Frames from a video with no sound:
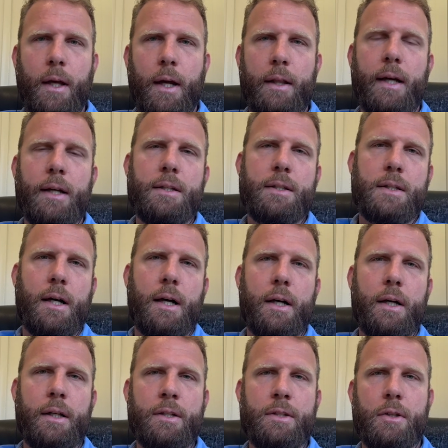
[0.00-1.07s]
and that
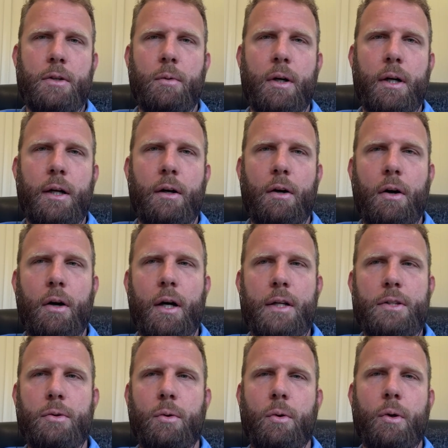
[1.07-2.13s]
starting is quite a high
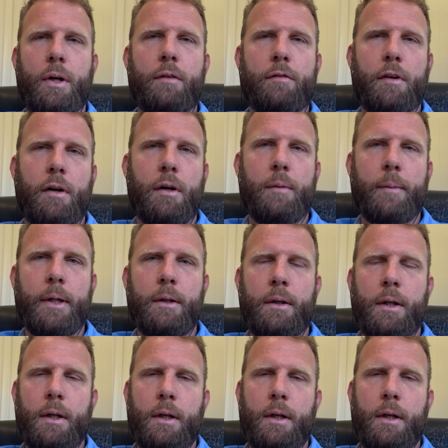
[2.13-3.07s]
torque environment